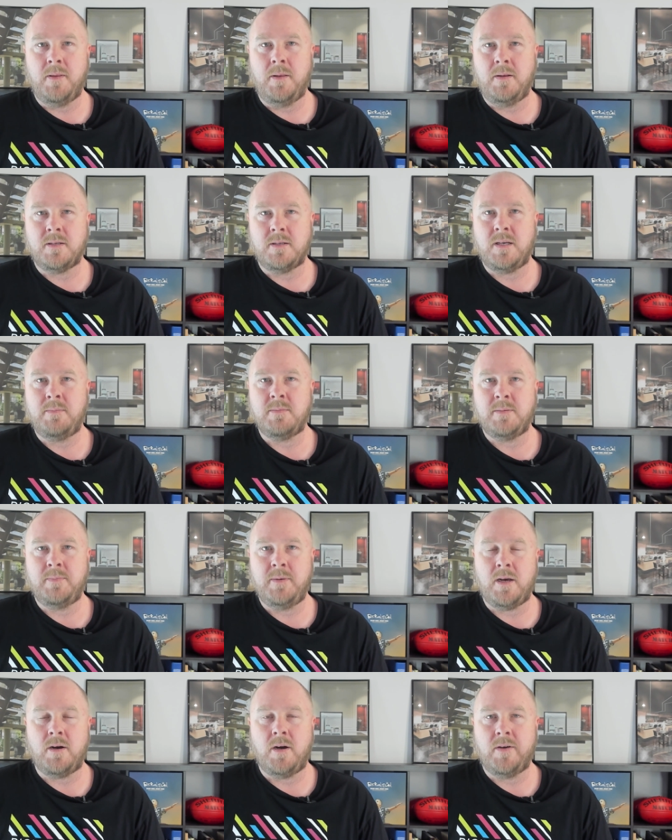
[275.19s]
that it seems to
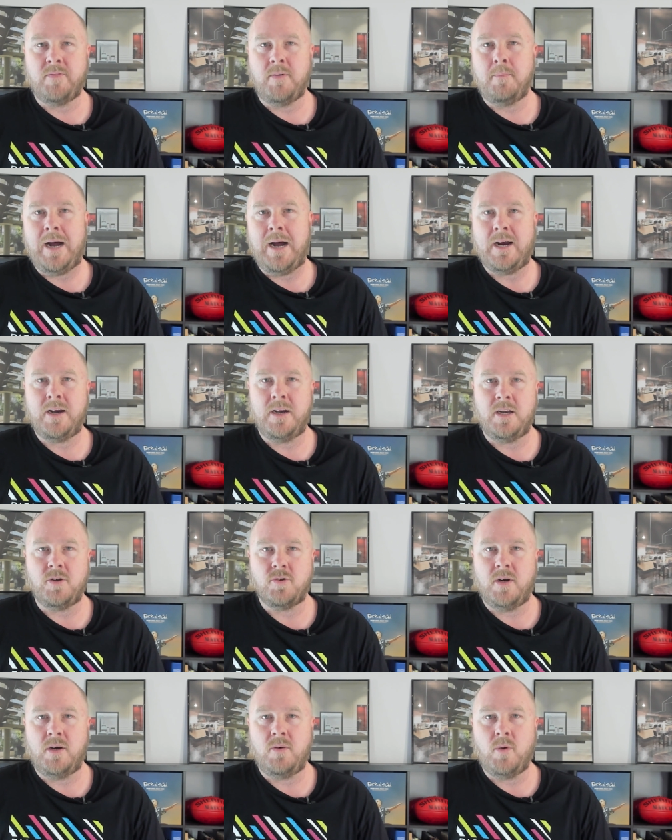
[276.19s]
be kind of a marketing
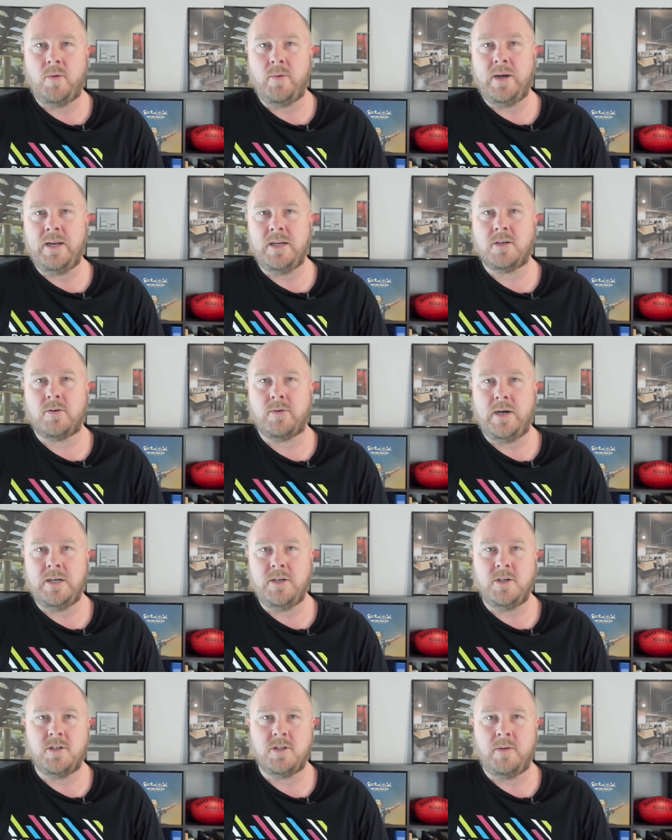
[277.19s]
trend where we need to
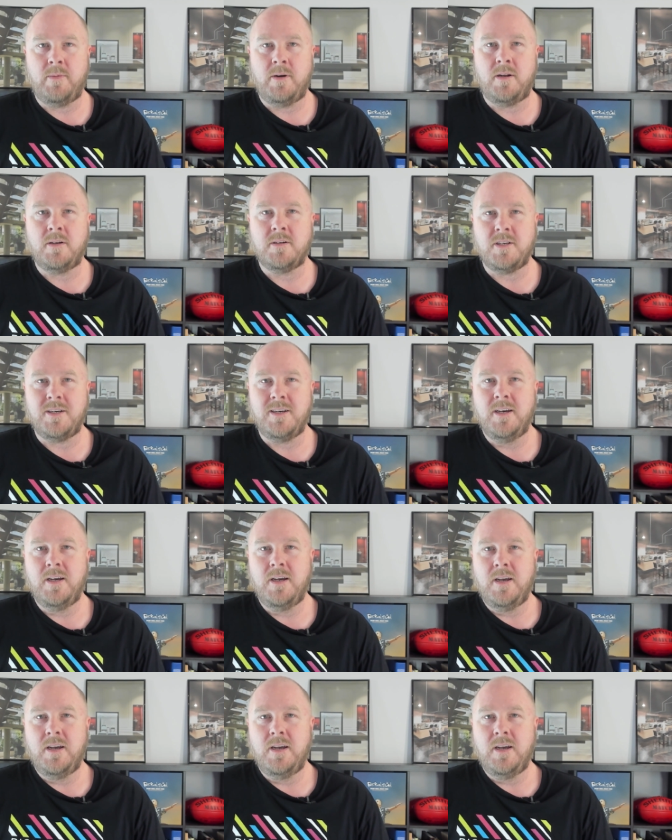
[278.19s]
create new terminology.